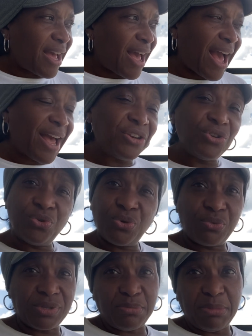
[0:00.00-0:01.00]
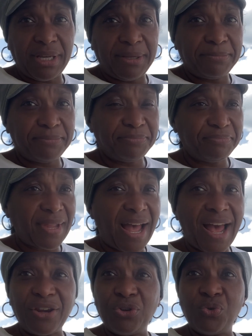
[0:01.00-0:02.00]
I knew it was me.
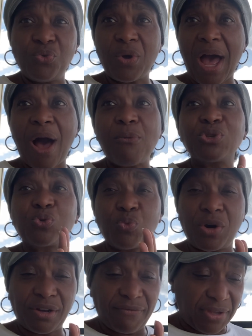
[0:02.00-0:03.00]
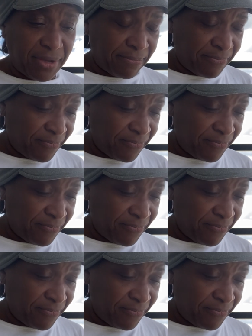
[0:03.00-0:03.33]
I knew I was one of them.